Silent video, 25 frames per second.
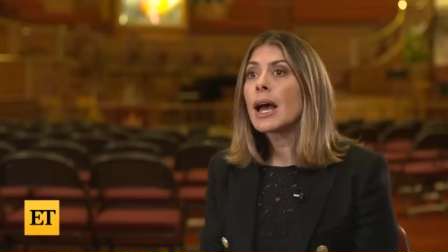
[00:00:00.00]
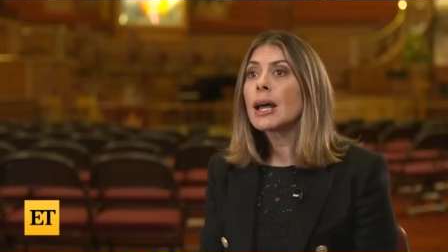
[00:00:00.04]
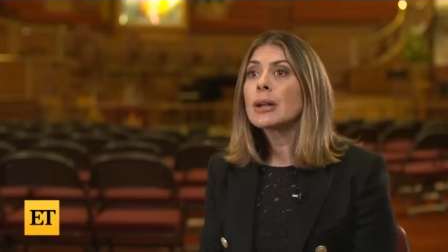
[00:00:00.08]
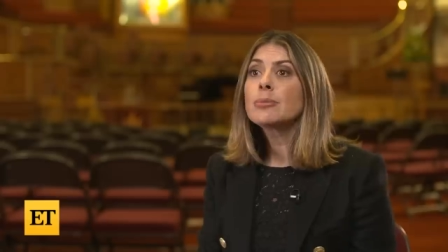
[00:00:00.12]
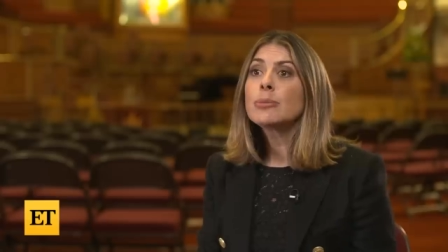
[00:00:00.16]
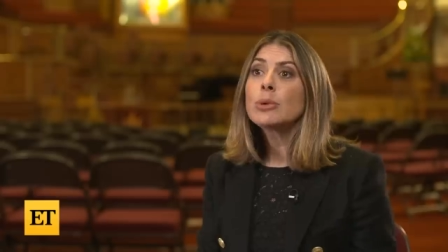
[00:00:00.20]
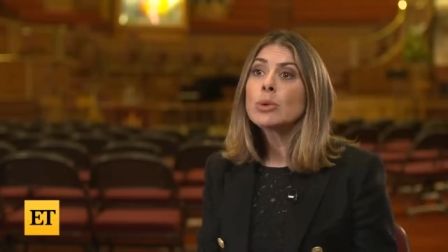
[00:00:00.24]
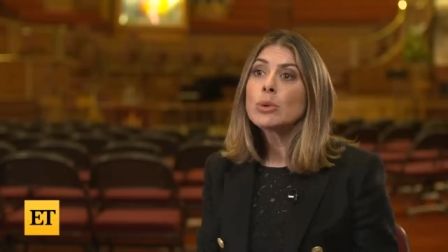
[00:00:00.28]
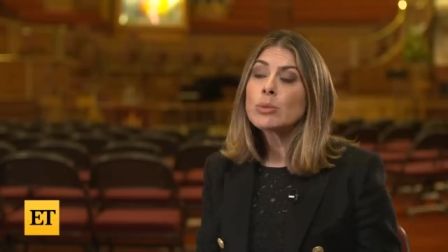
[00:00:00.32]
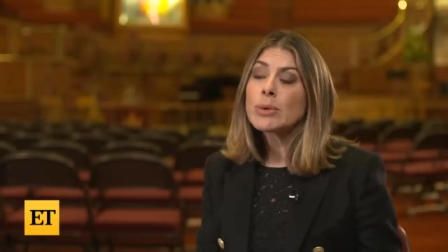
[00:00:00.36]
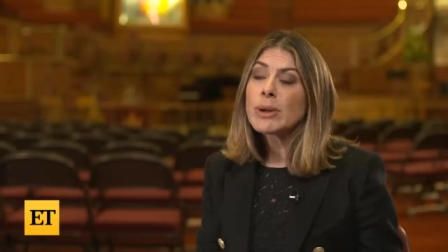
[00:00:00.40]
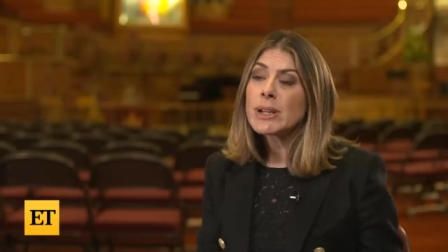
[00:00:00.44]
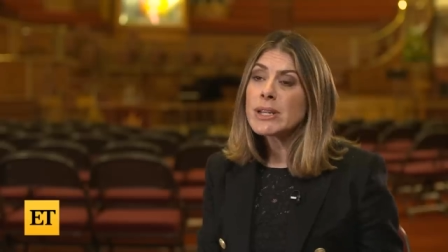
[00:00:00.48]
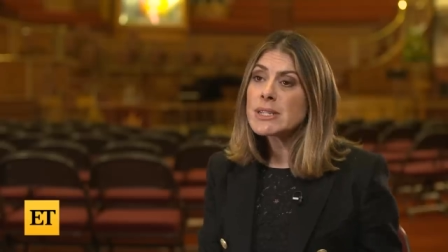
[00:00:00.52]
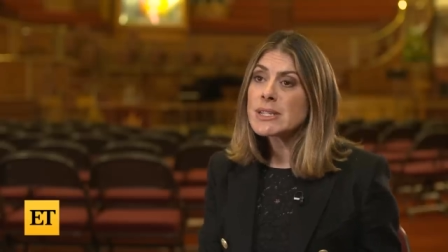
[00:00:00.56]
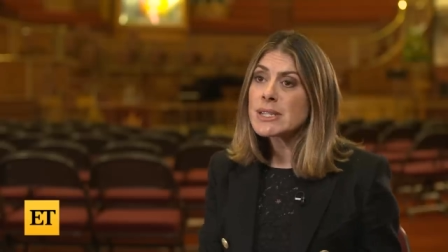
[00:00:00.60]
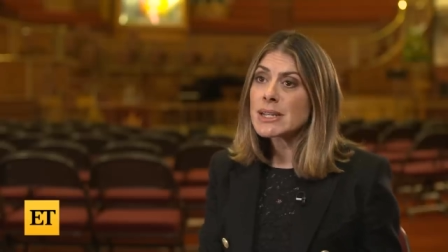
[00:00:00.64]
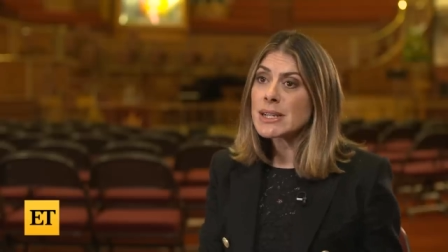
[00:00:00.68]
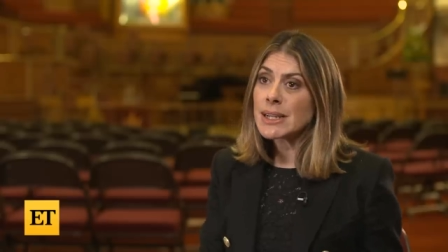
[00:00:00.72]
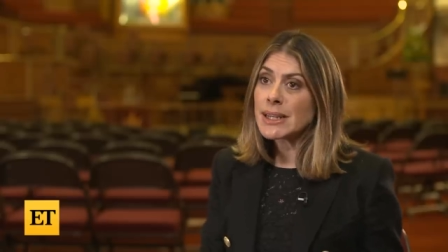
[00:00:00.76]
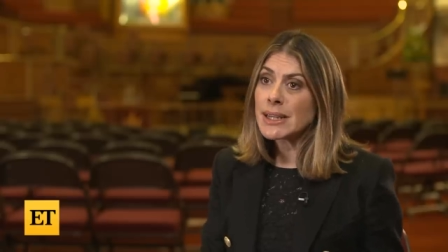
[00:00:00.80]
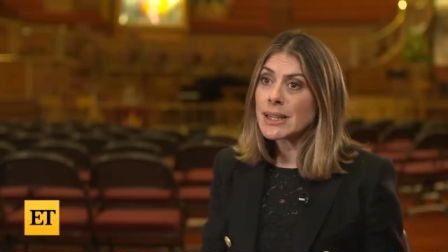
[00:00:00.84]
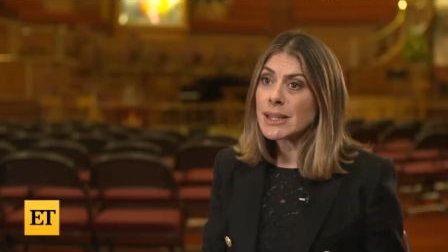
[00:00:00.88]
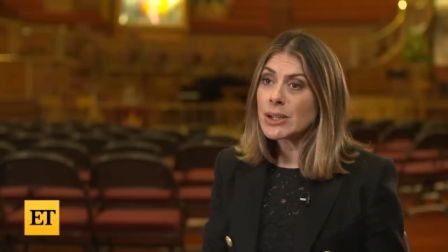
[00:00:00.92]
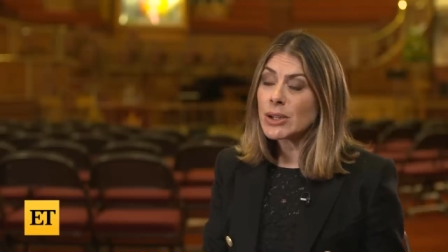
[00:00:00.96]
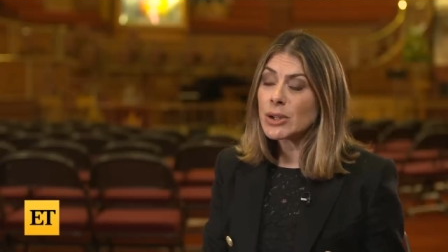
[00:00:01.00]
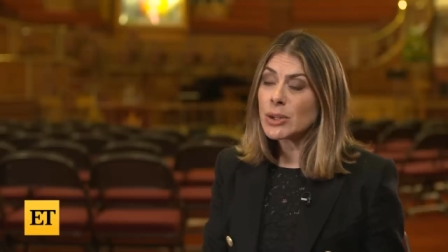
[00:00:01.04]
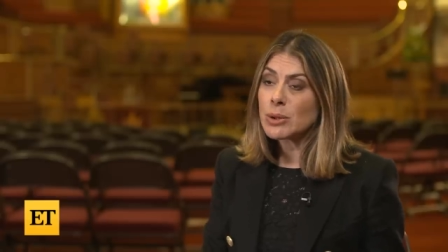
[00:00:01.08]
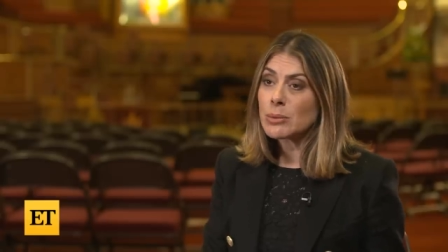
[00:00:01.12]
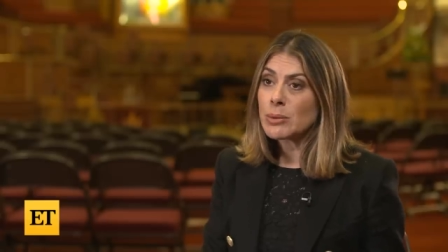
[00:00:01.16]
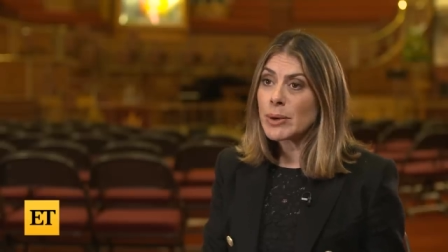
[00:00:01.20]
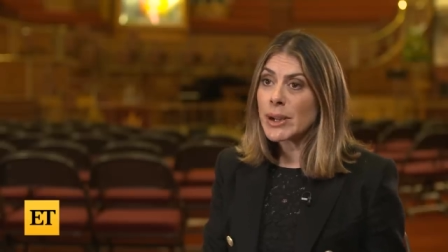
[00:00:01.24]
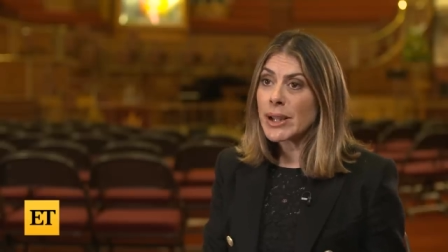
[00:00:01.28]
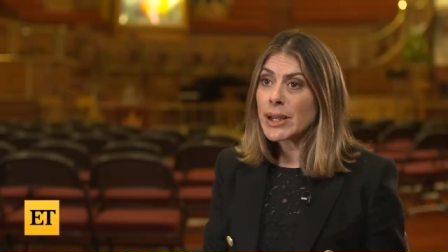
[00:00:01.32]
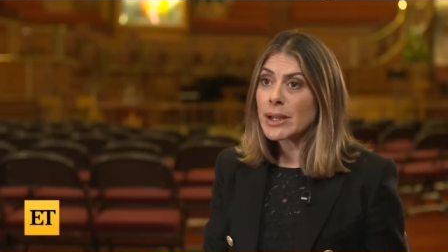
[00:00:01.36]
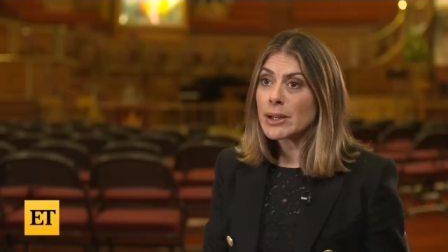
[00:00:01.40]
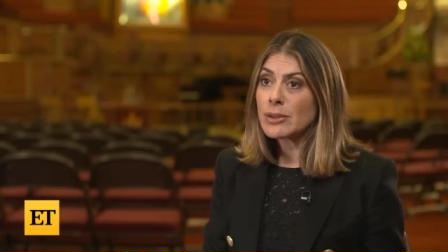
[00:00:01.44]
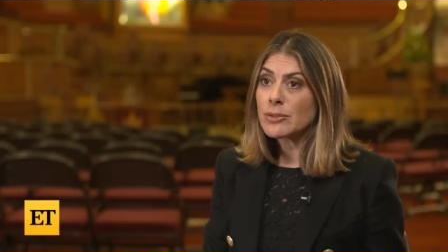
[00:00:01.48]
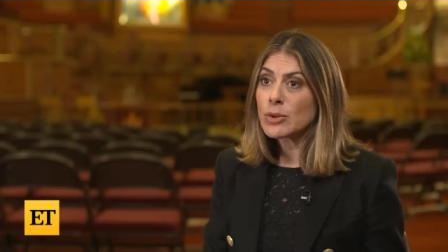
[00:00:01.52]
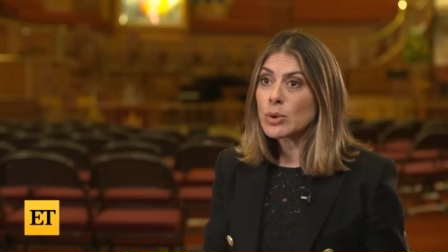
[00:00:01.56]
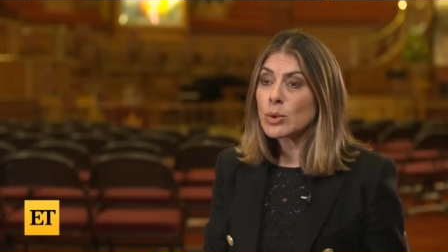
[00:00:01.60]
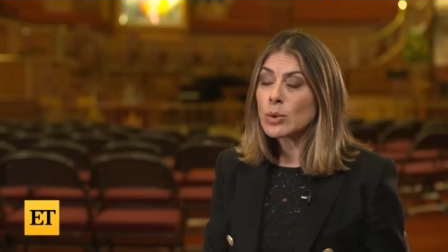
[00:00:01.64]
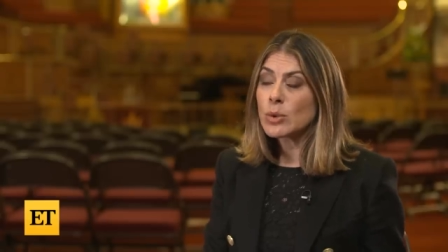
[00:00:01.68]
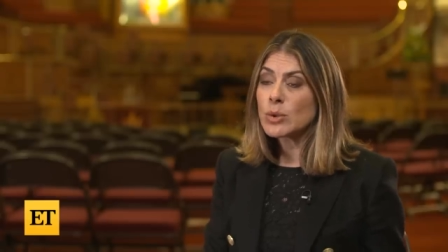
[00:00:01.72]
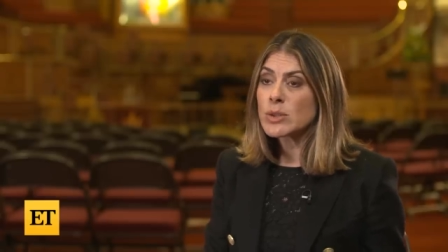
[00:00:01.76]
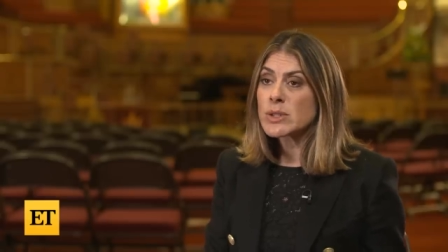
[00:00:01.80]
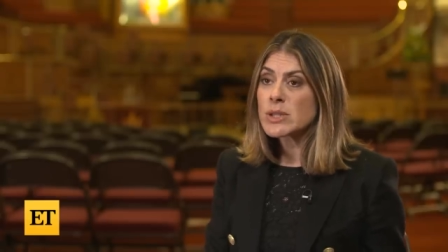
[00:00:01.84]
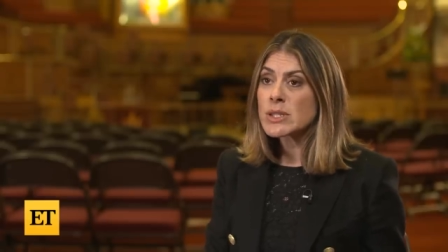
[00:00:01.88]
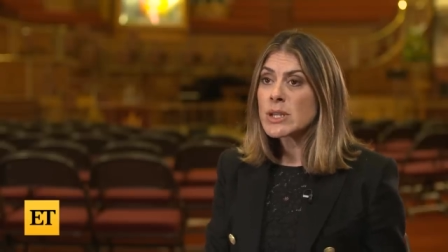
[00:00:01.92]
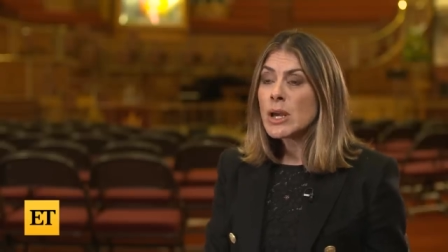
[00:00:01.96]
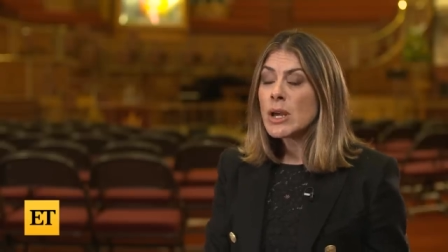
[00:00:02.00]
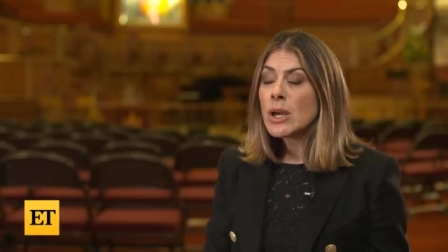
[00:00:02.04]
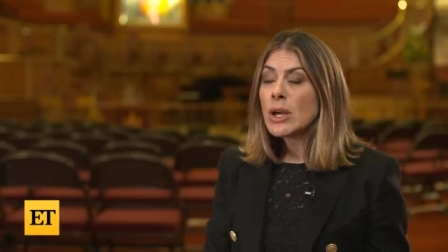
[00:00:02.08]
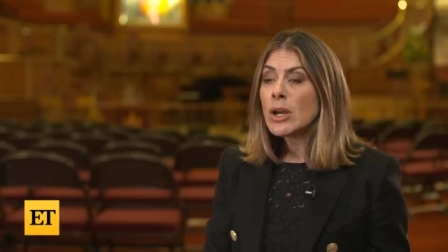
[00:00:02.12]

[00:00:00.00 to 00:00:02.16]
And more recently in her reign, of course,